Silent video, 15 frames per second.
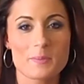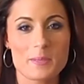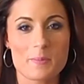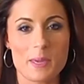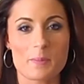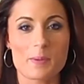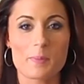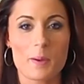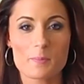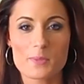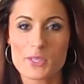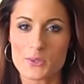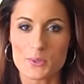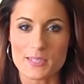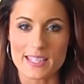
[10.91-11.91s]
to Baby Bump
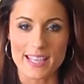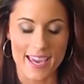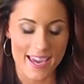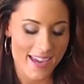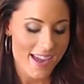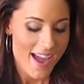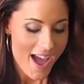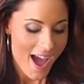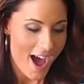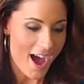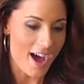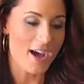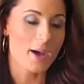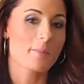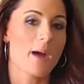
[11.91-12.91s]
Tuesday.
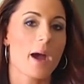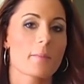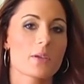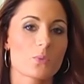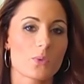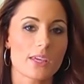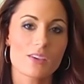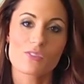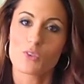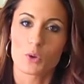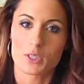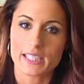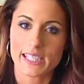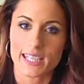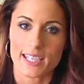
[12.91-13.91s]
I'm in week
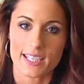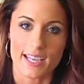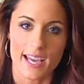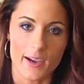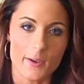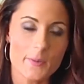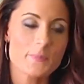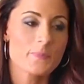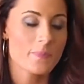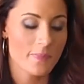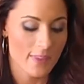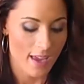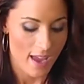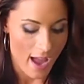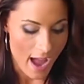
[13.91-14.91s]
14 now.
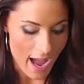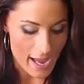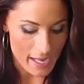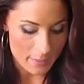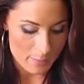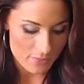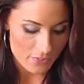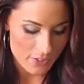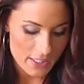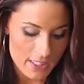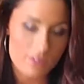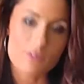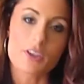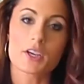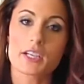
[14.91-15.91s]
I'm
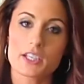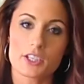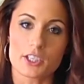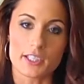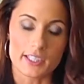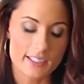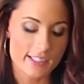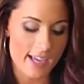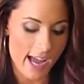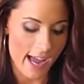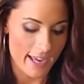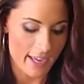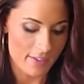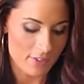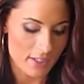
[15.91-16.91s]
feeling very good.
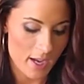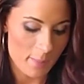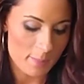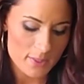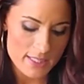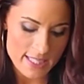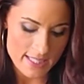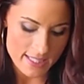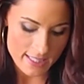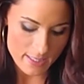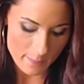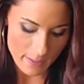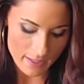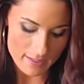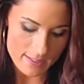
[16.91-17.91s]
I have a couple dizzy
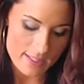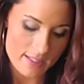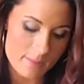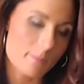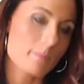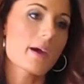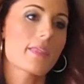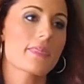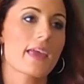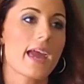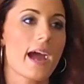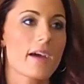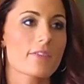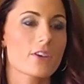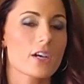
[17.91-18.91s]
spells, but they
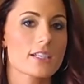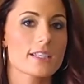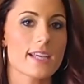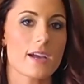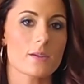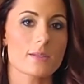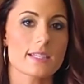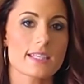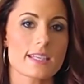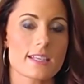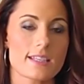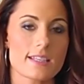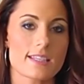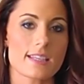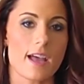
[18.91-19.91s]
have gone down
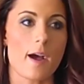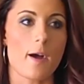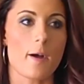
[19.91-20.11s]
since